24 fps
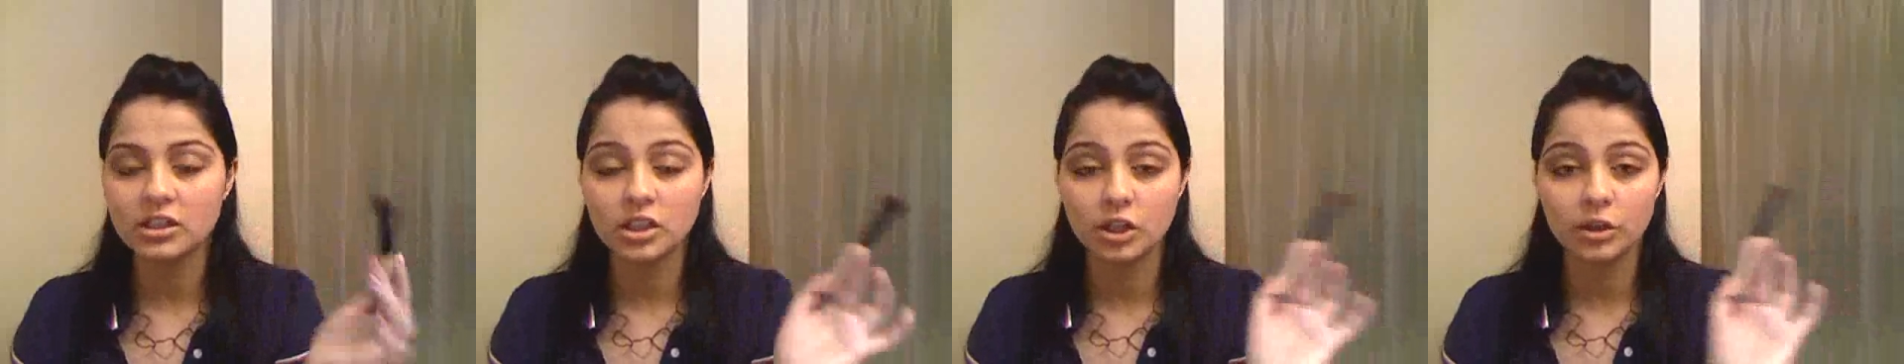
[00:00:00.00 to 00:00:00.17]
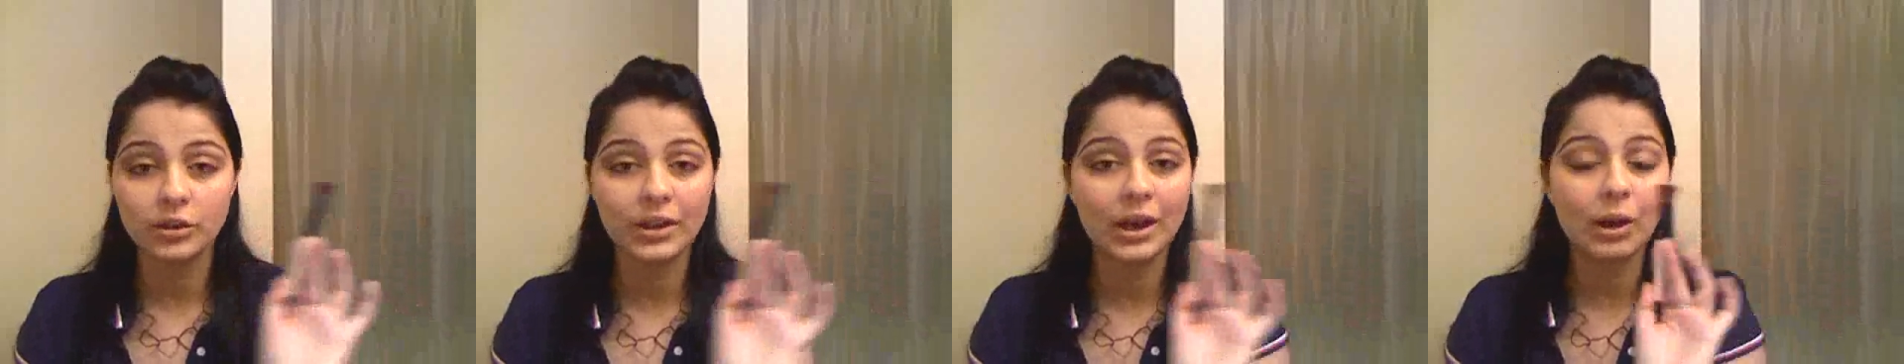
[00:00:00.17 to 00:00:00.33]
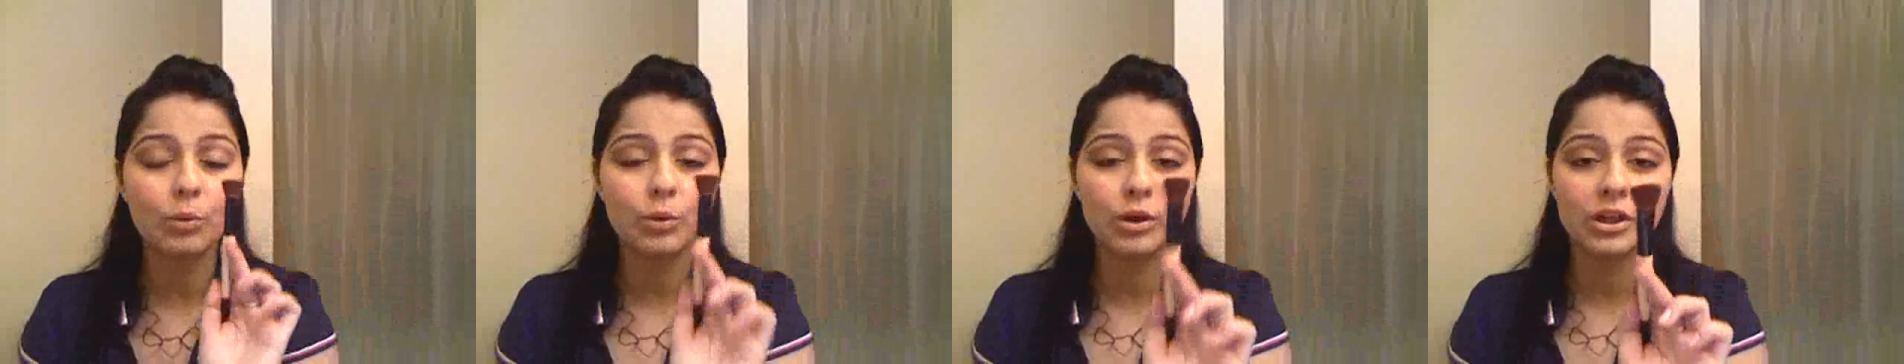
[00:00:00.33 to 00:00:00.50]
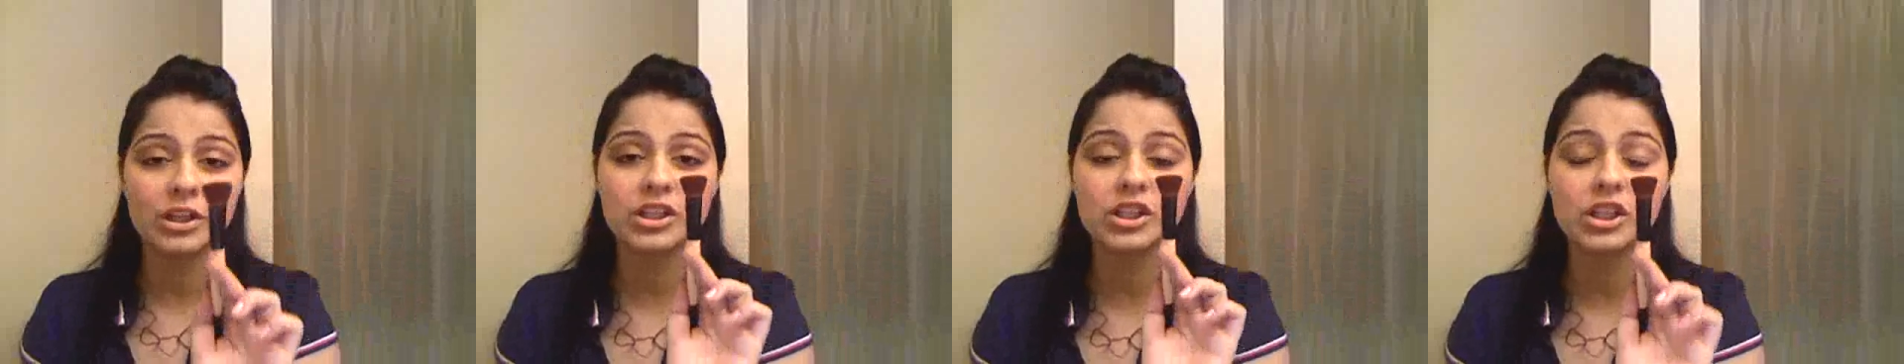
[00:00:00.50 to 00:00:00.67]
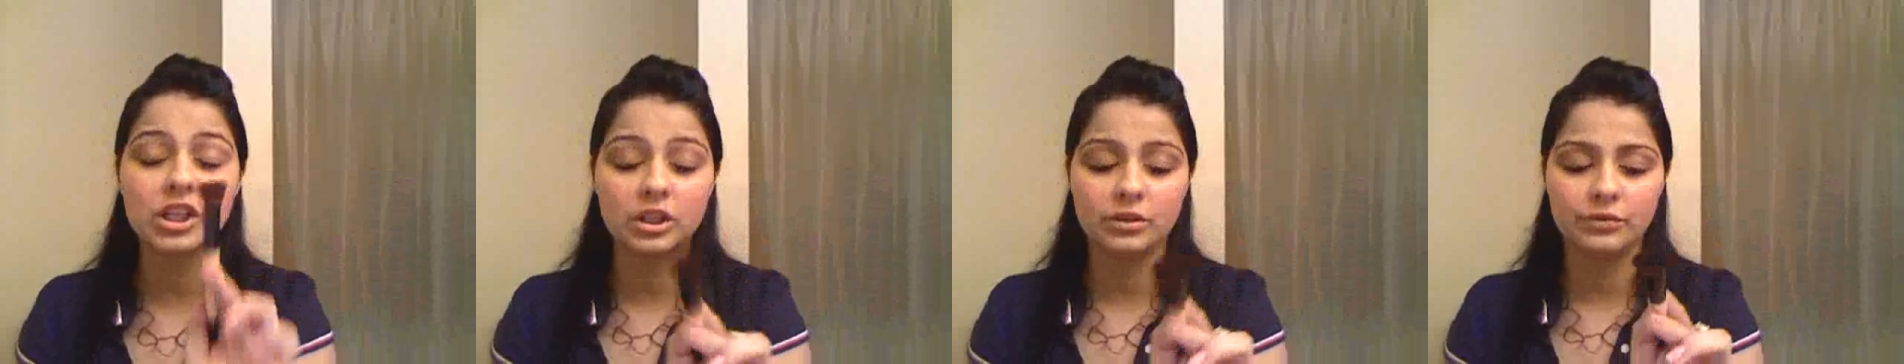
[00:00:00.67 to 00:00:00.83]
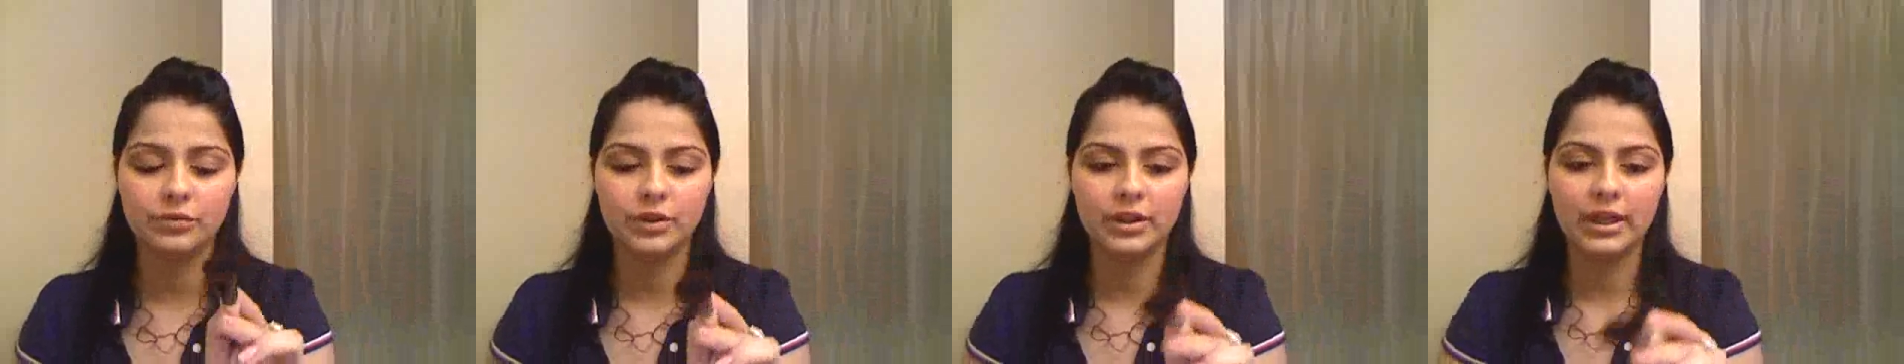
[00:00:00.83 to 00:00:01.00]
So that works
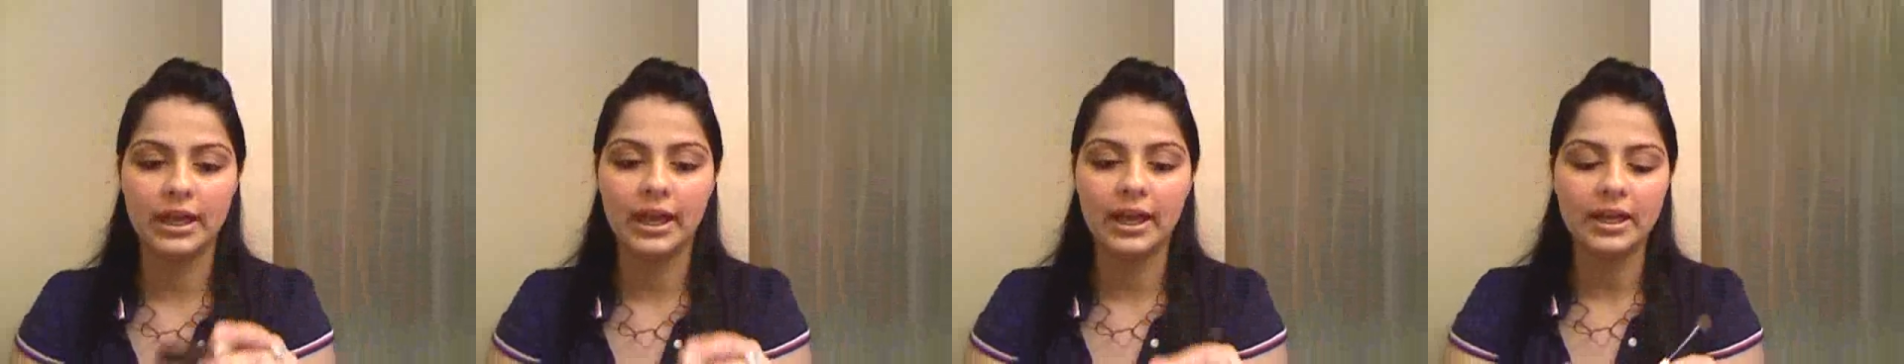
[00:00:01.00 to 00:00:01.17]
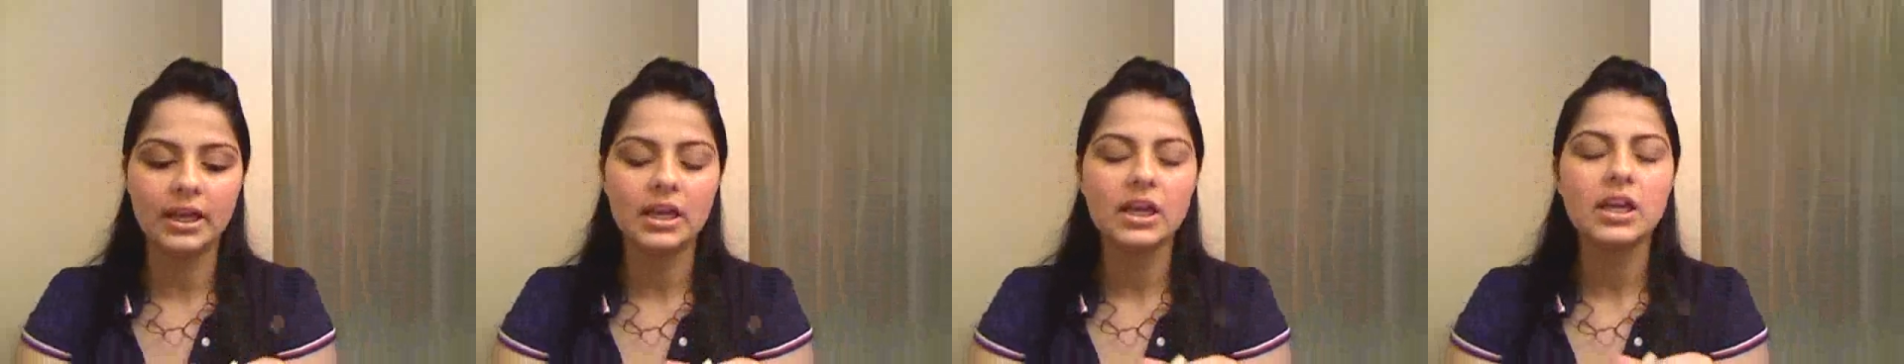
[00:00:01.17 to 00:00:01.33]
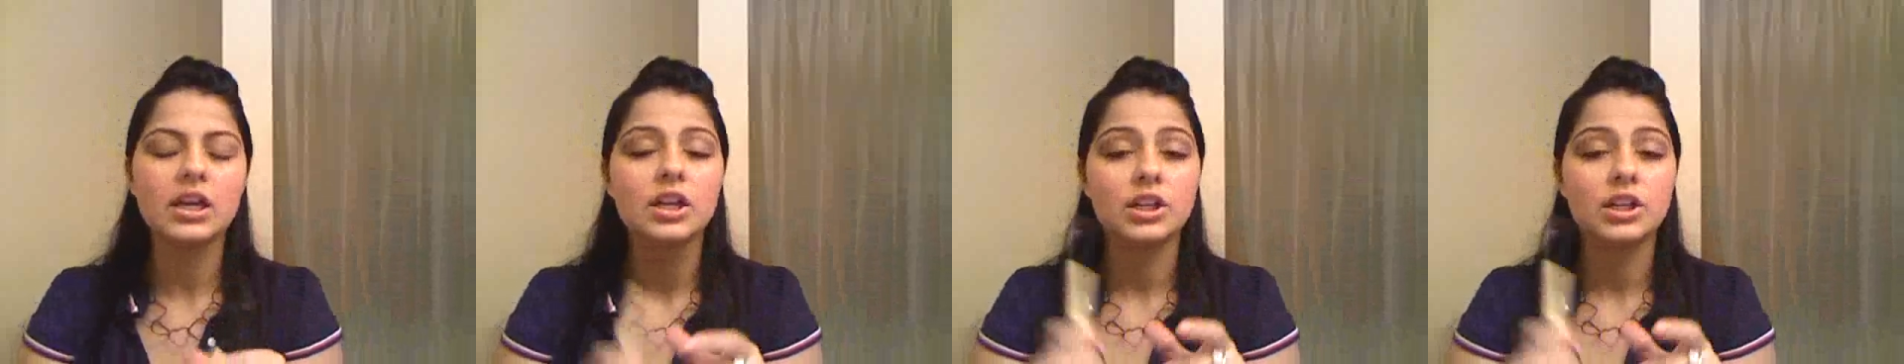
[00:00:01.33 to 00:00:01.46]
good for that.